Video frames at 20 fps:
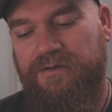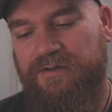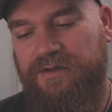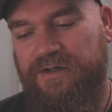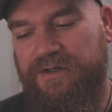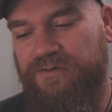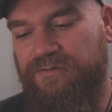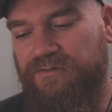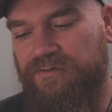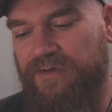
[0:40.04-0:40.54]

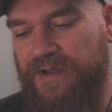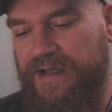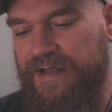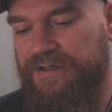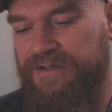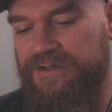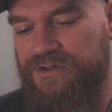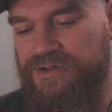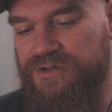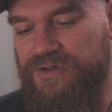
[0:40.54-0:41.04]
The
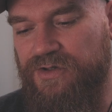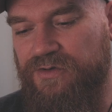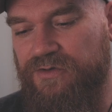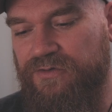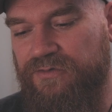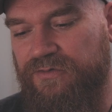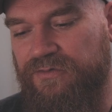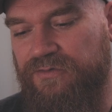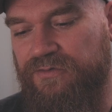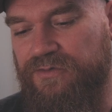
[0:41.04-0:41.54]
advantage
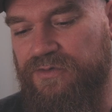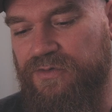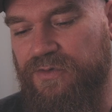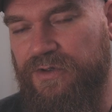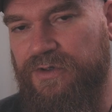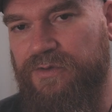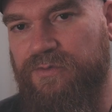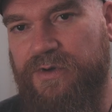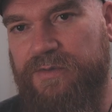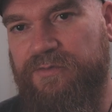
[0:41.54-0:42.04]
of
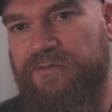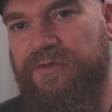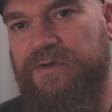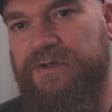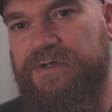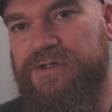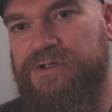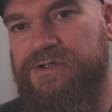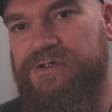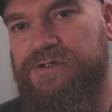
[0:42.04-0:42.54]
doing a whip
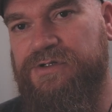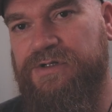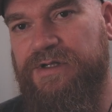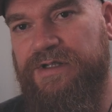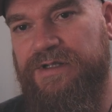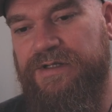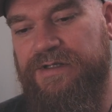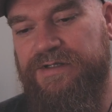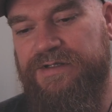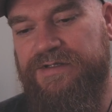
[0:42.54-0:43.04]
finish
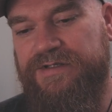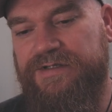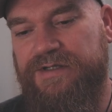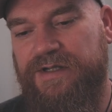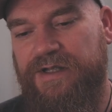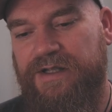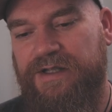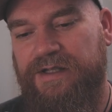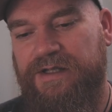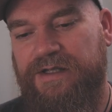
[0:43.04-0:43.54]
is
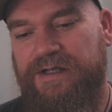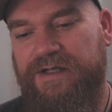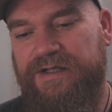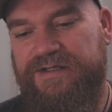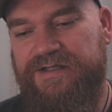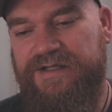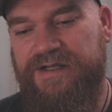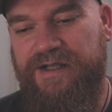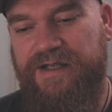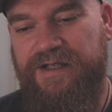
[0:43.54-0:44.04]

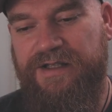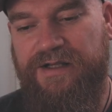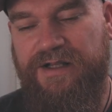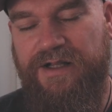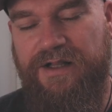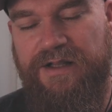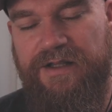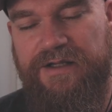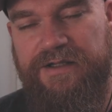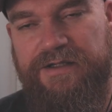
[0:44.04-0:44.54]
it's a
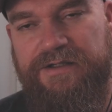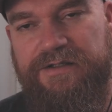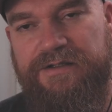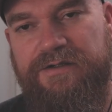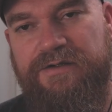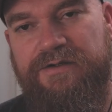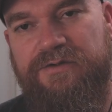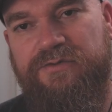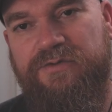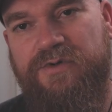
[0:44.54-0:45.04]
clean,
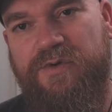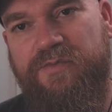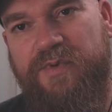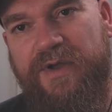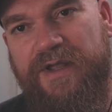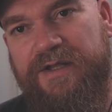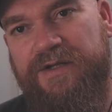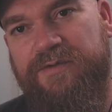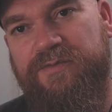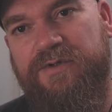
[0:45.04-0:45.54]

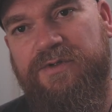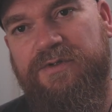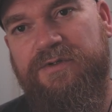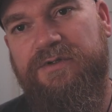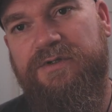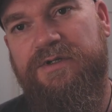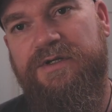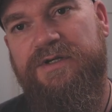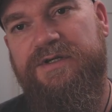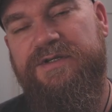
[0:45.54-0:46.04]
repeatable,
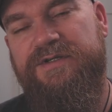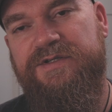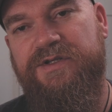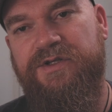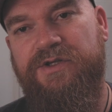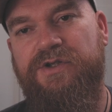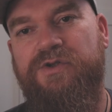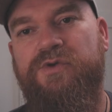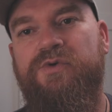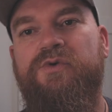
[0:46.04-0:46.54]

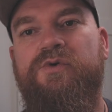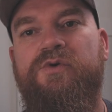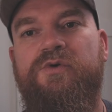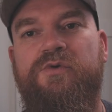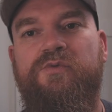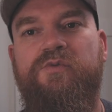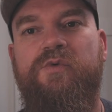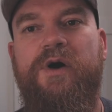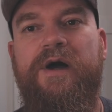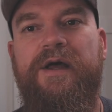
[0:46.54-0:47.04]

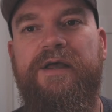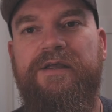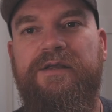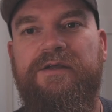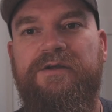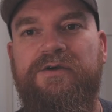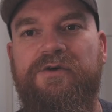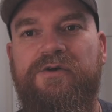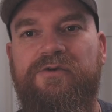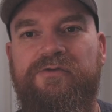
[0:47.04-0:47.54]
secure
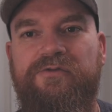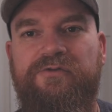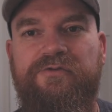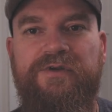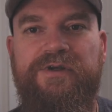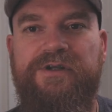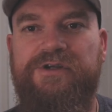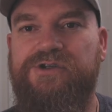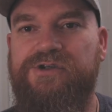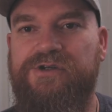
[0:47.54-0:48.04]
way of
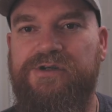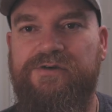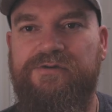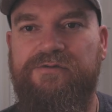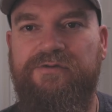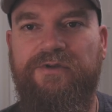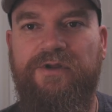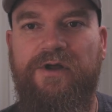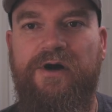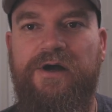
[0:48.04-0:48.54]
finishing a
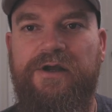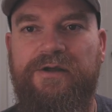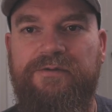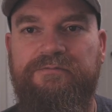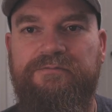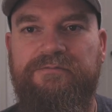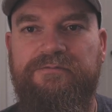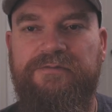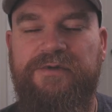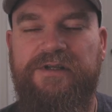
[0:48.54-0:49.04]
fly.
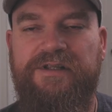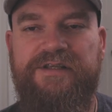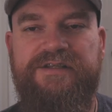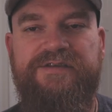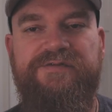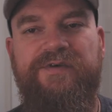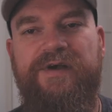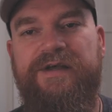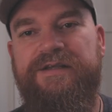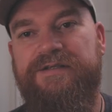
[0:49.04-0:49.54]
And
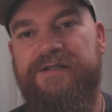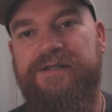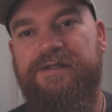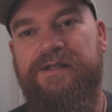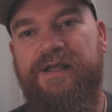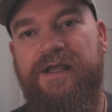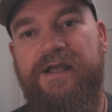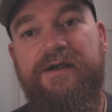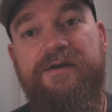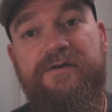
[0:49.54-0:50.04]
let's face it,
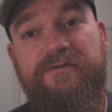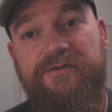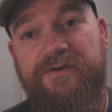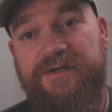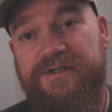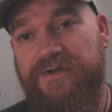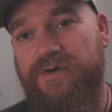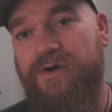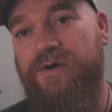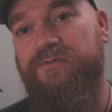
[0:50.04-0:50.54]
every
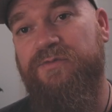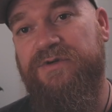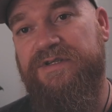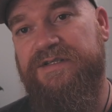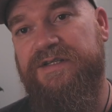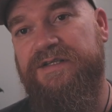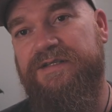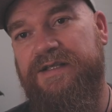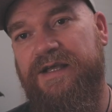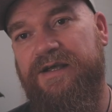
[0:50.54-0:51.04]
time we
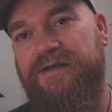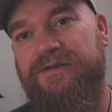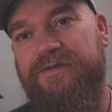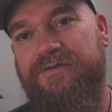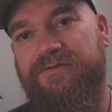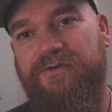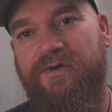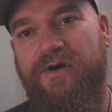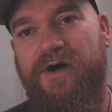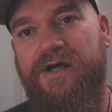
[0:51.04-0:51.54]
sit down at
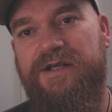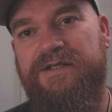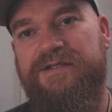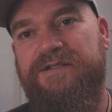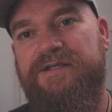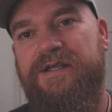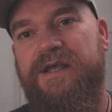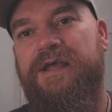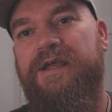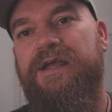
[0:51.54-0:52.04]
the
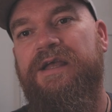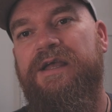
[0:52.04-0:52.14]
vise,